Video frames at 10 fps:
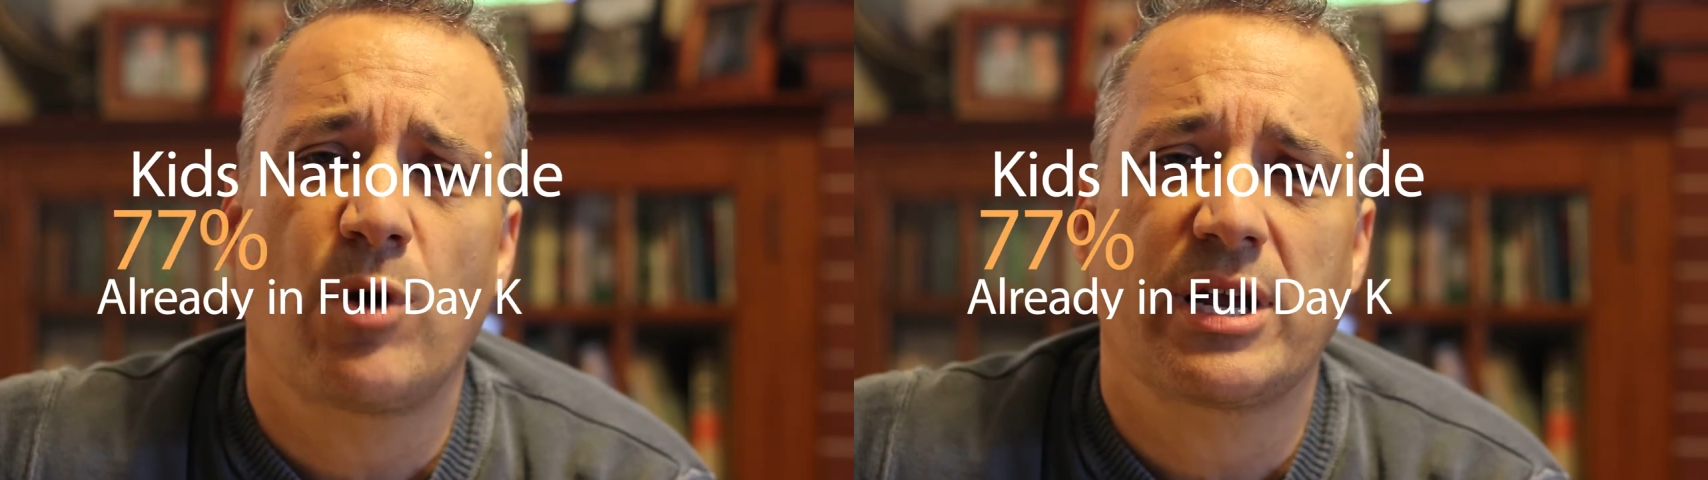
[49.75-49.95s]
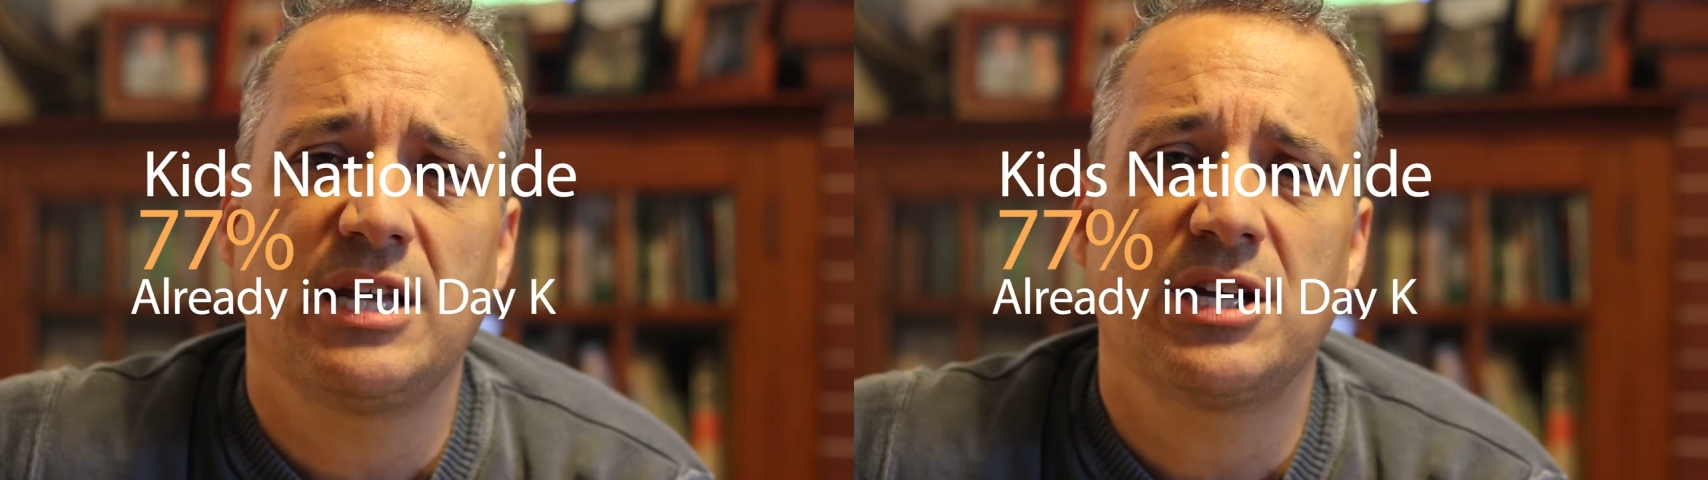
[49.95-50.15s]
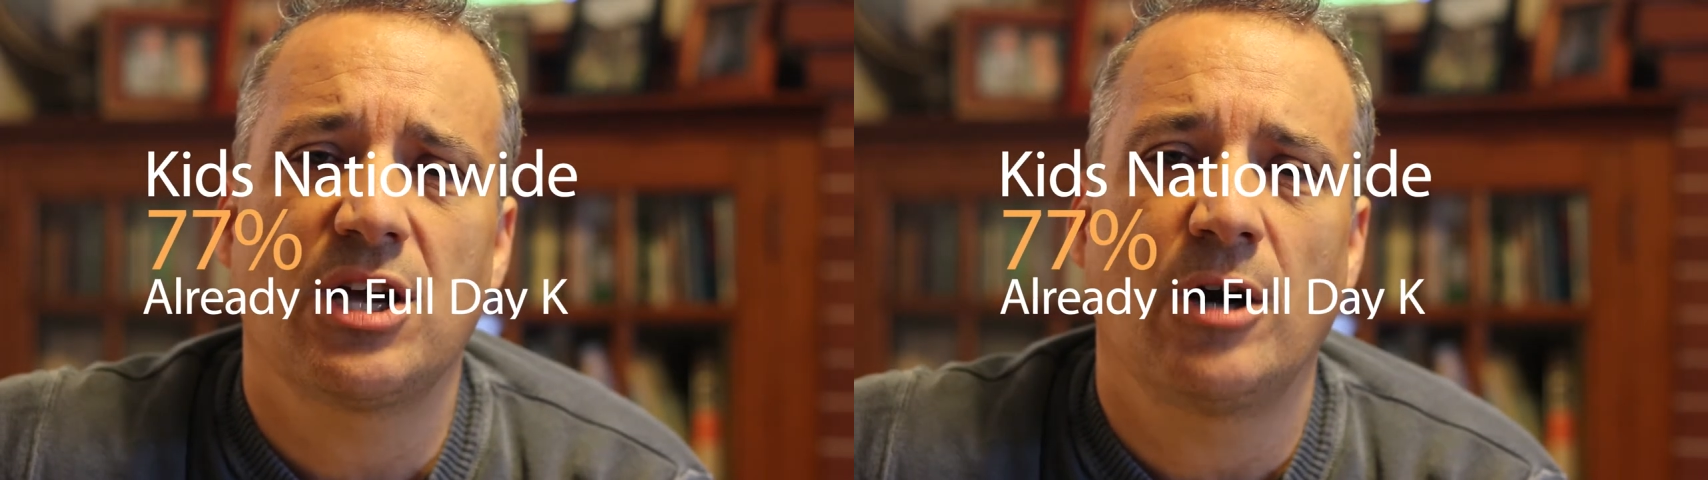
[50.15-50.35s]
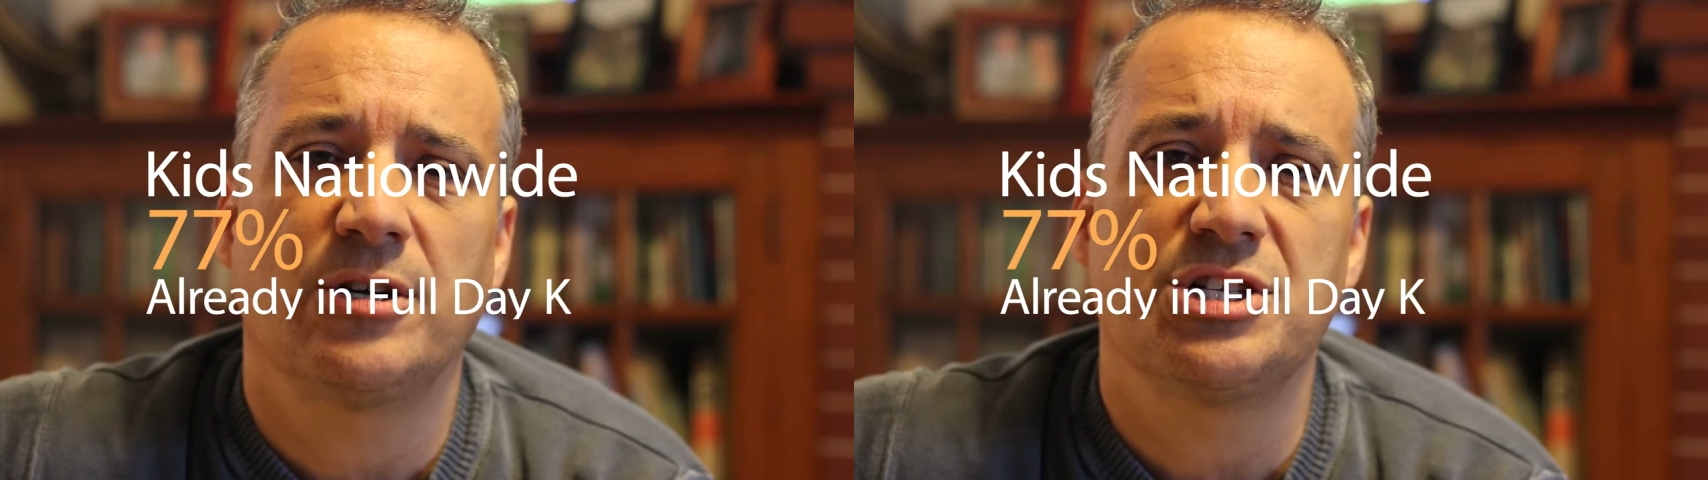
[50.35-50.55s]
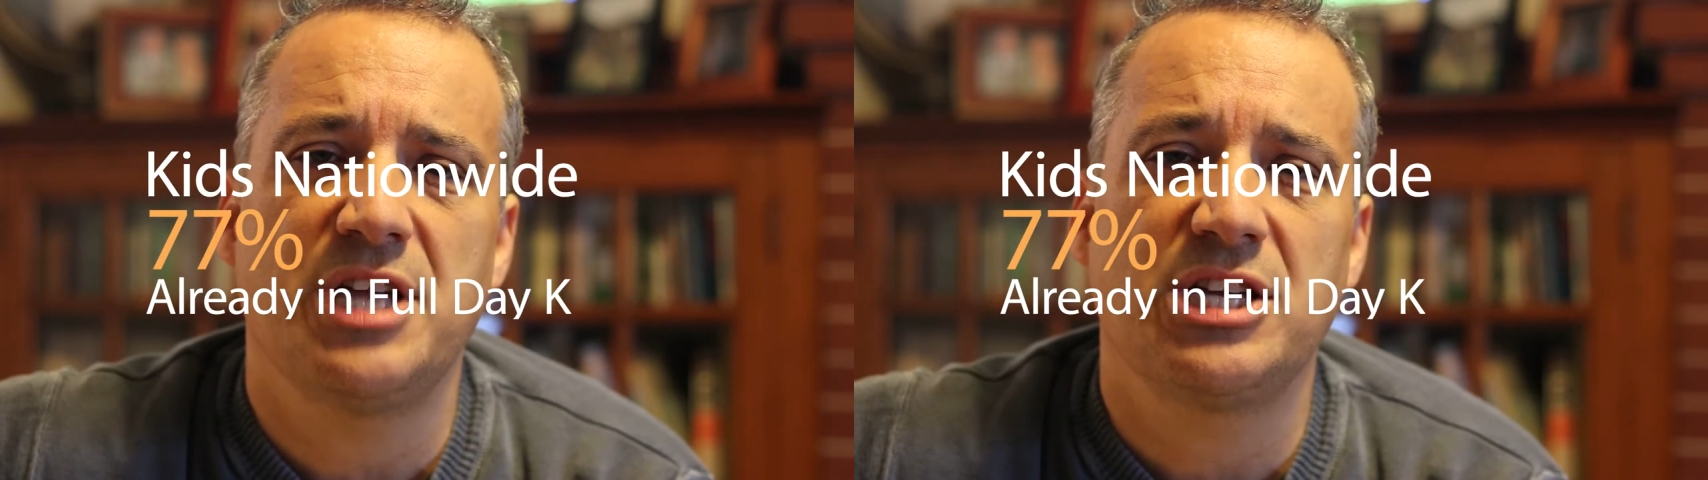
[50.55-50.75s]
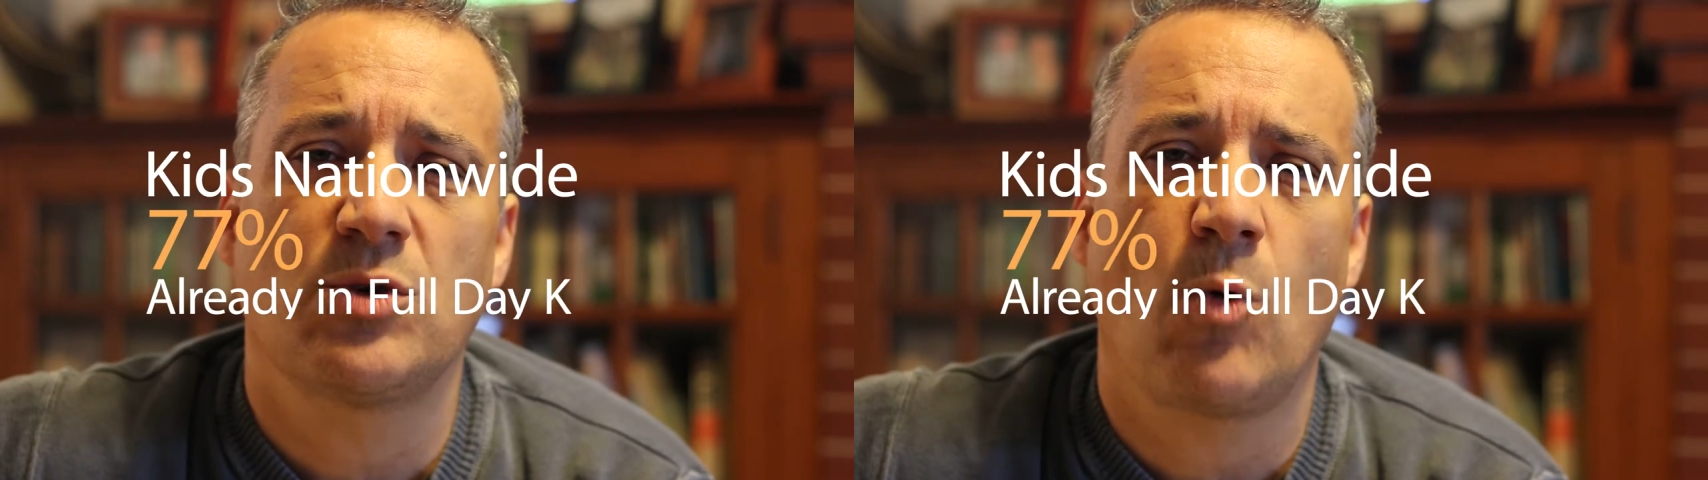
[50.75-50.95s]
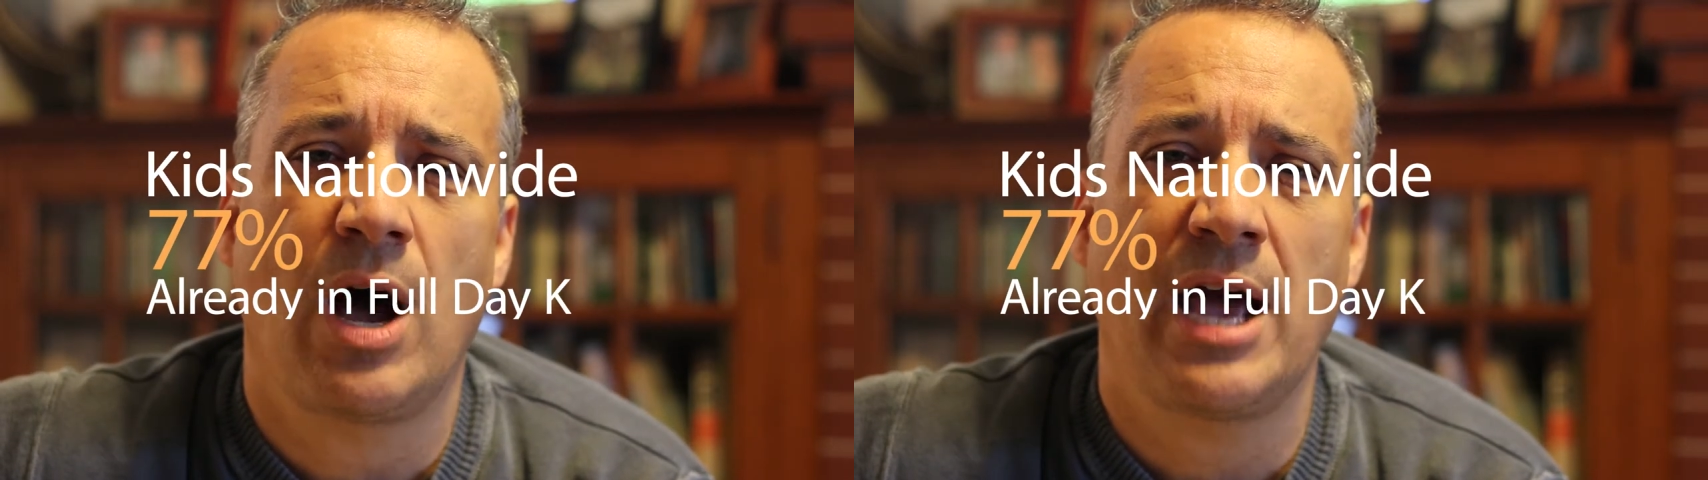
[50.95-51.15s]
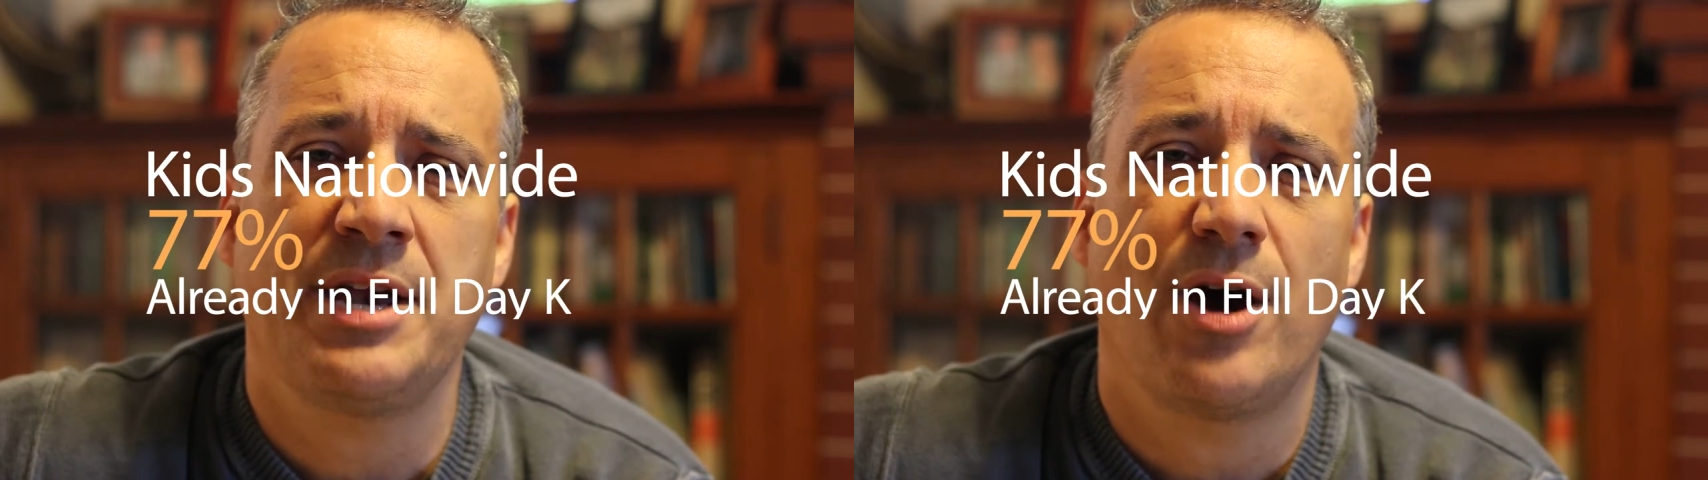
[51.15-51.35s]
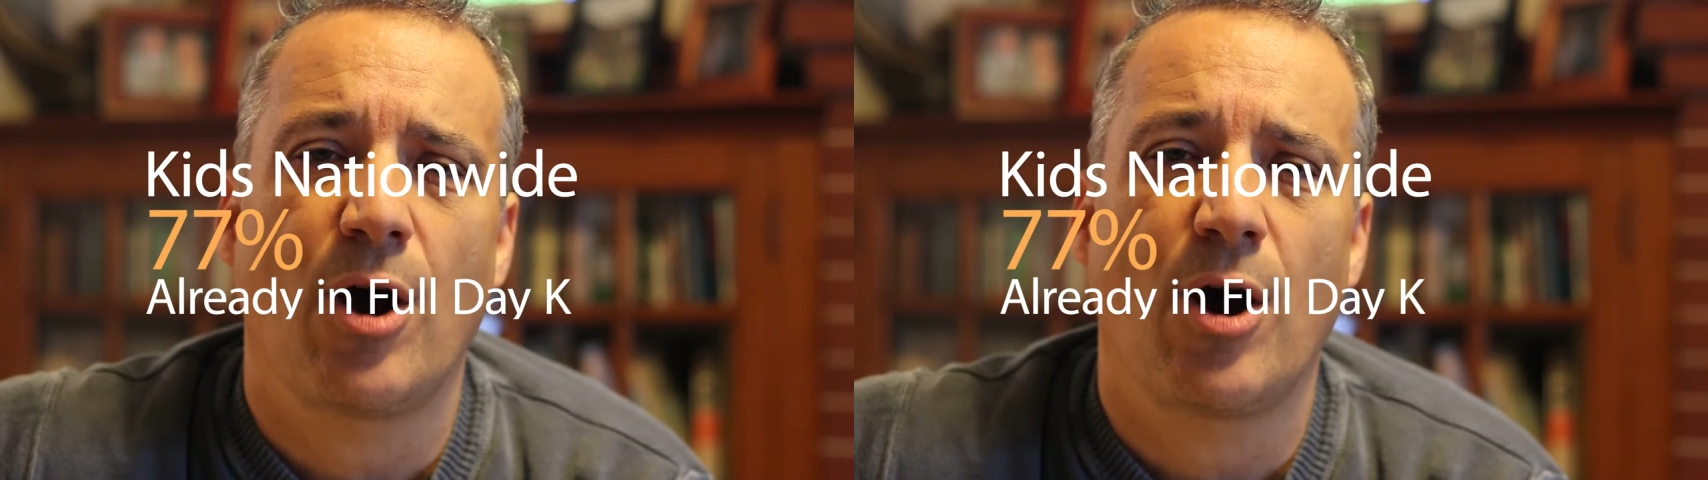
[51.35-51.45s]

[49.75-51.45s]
kindergartners nationwide